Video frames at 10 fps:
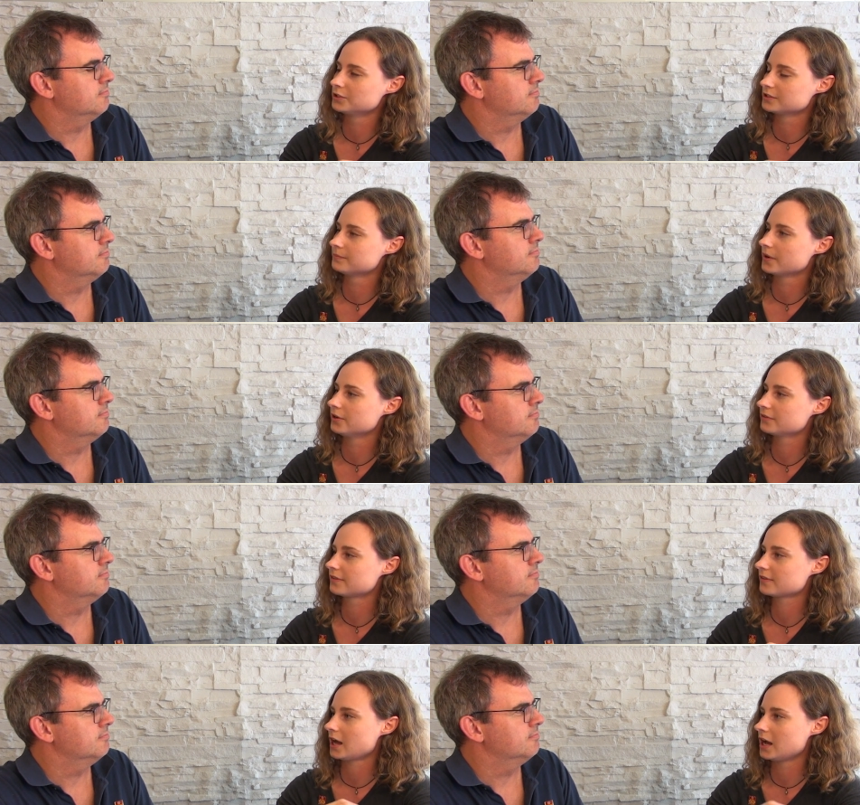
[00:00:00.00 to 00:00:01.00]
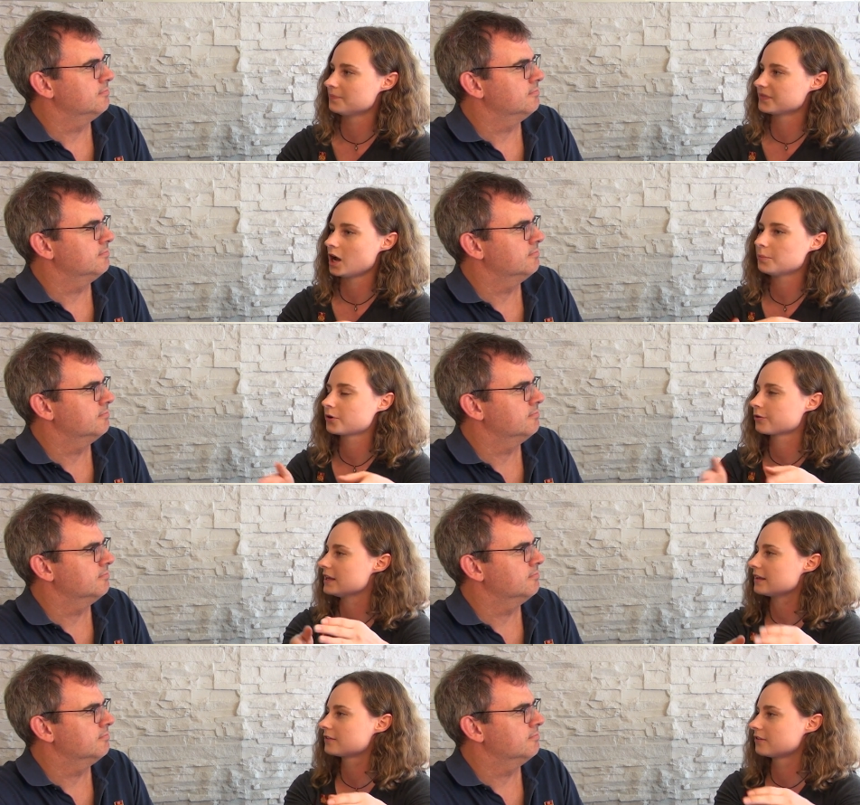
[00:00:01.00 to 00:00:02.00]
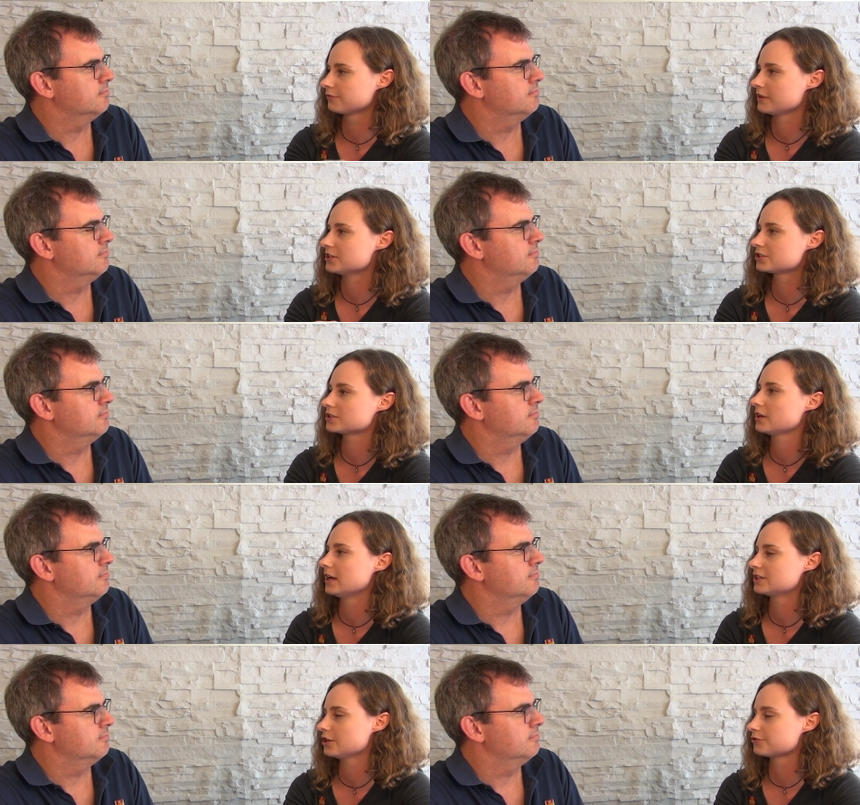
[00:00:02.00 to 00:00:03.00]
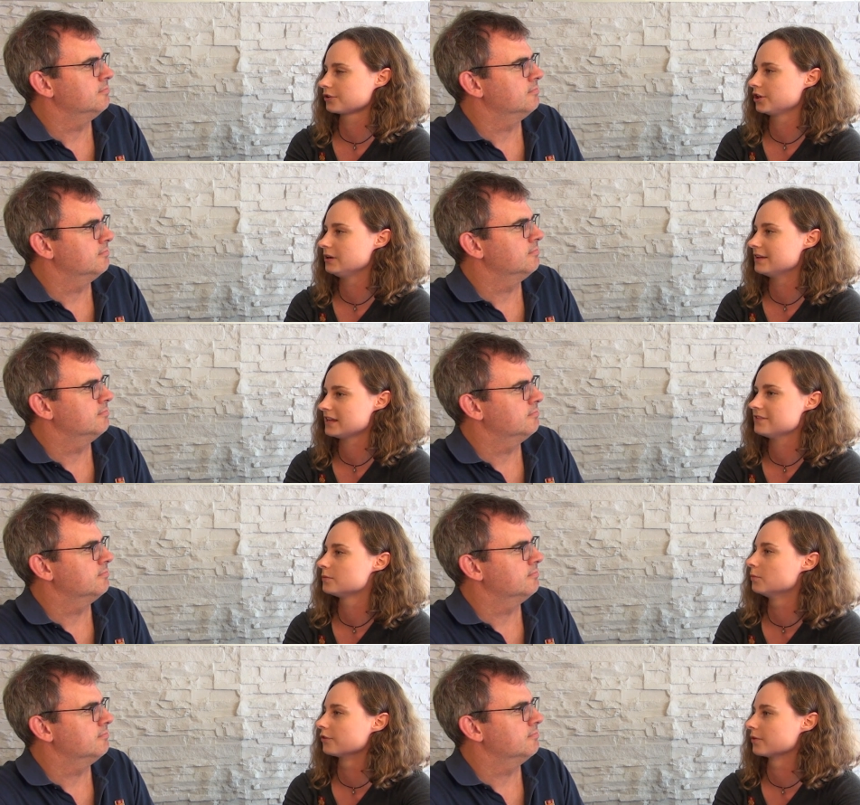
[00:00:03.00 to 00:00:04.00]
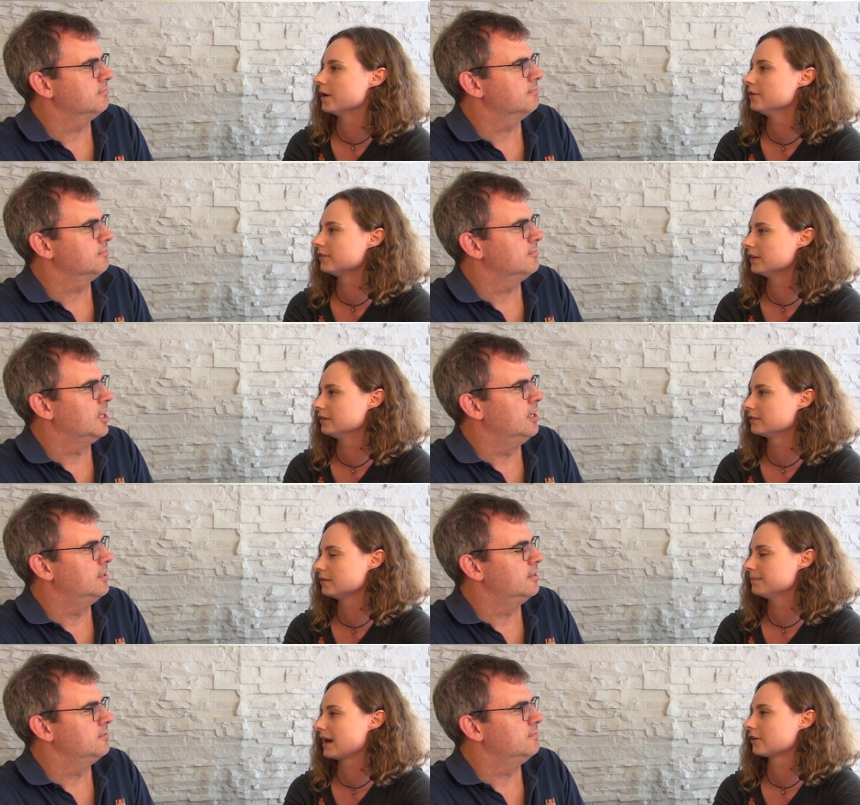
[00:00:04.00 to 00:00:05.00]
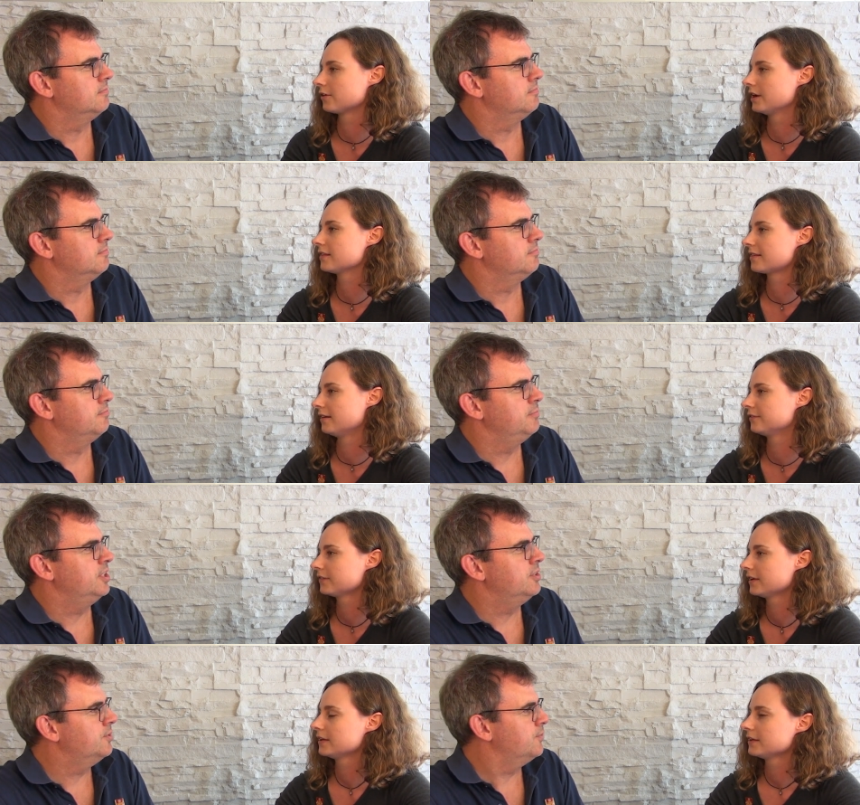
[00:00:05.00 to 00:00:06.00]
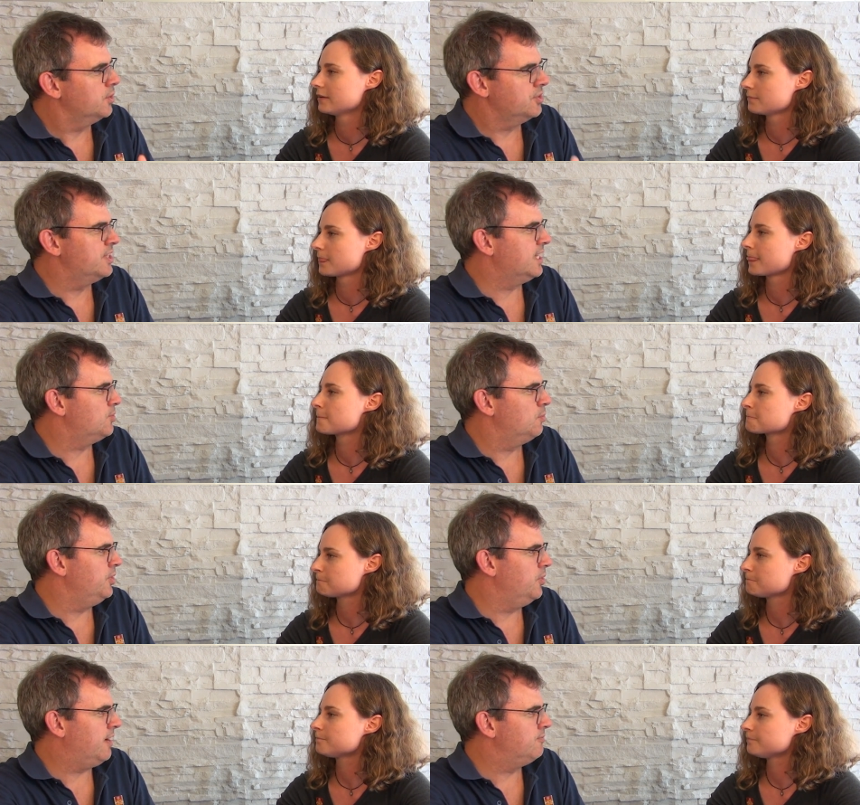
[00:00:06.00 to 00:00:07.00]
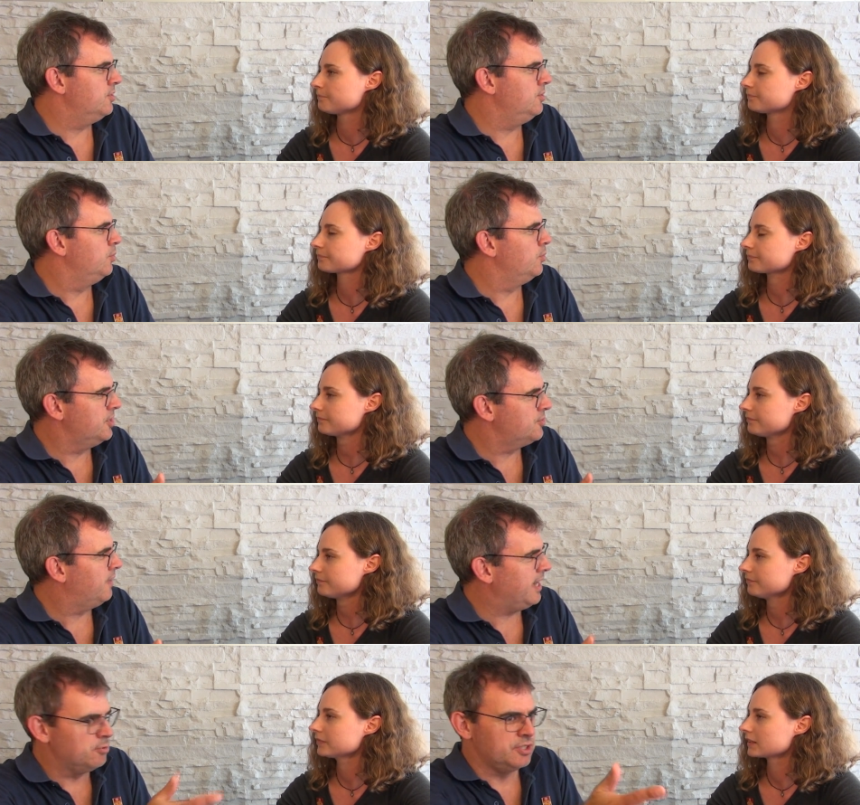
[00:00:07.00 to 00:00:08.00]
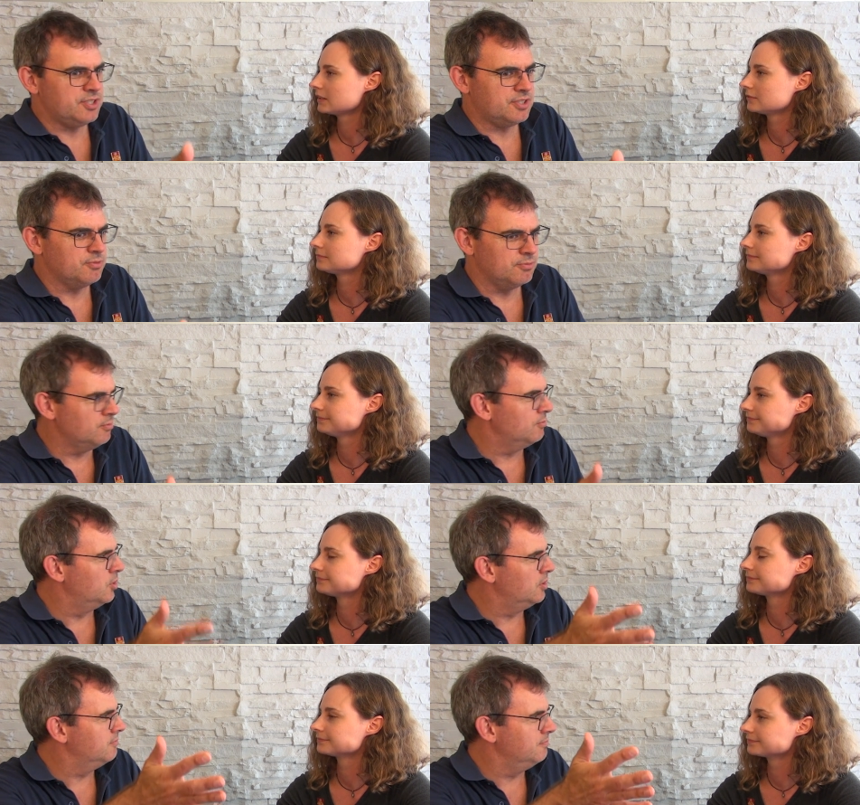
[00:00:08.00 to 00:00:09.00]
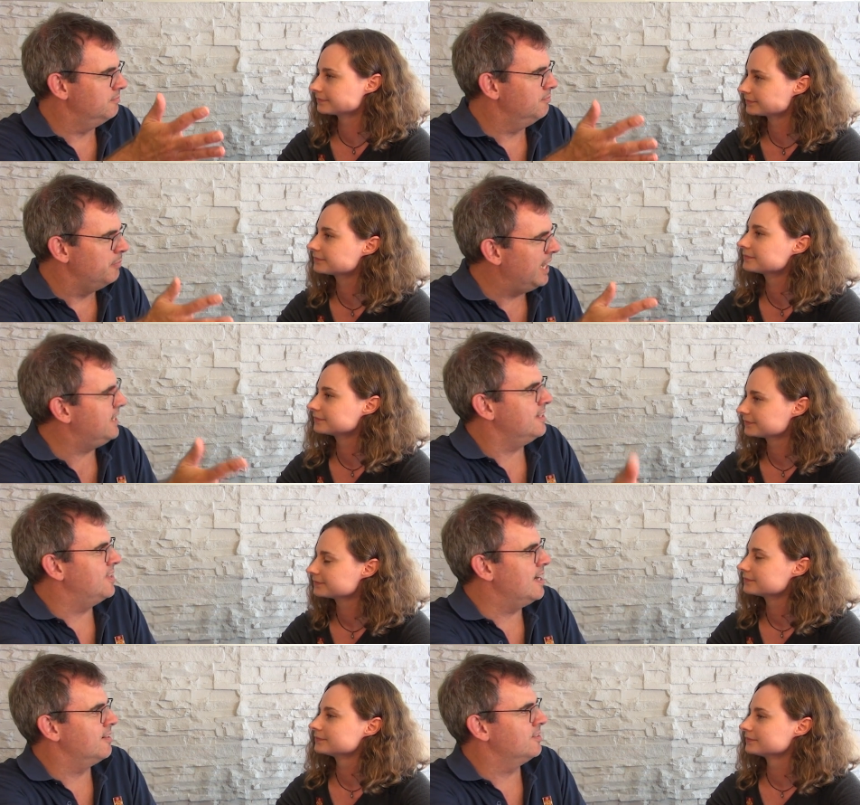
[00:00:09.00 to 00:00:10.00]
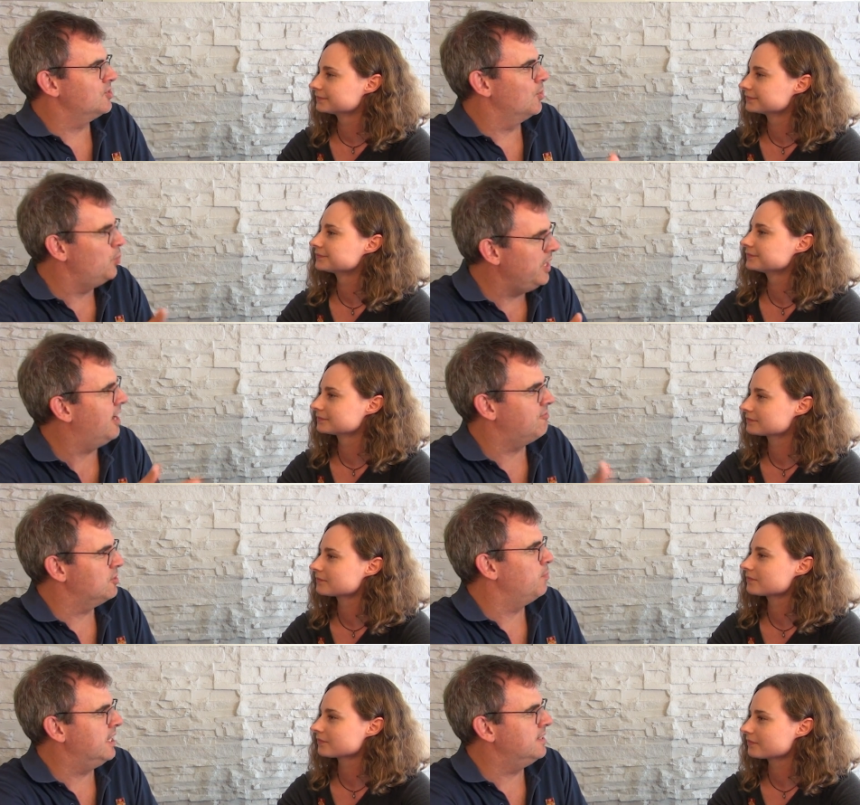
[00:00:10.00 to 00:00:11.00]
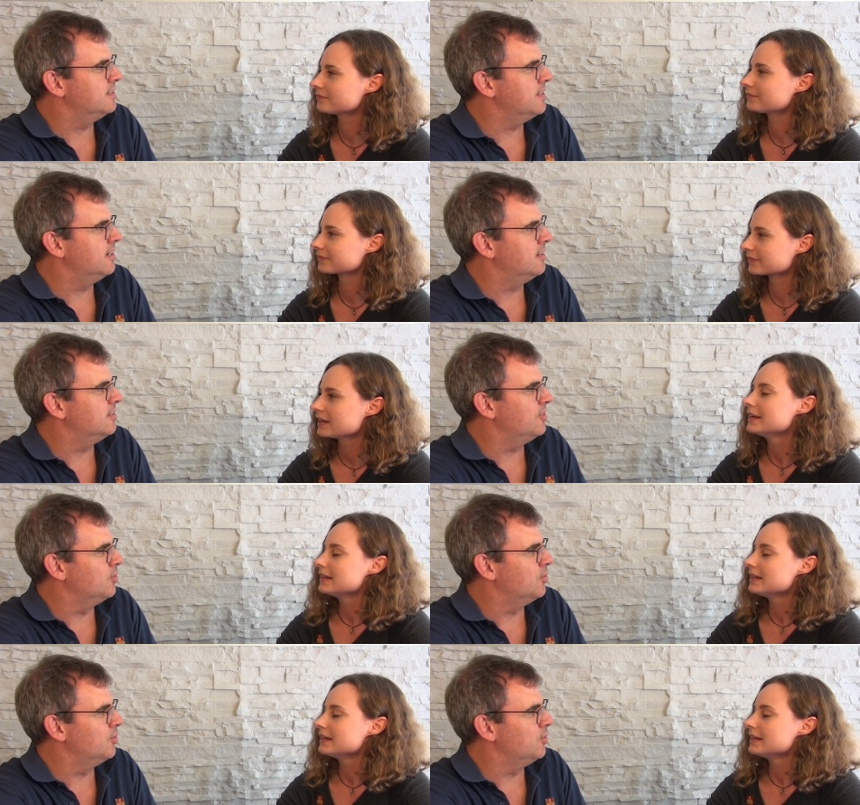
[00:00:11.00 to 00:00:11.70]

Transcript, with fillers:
Speaker 1: wooden boats um, up creeks to reach uh, children who live even more remote than, than itself.
Speaker 2: Because, of course, that's what you have to do. This virus will make it there, so we have to make it there,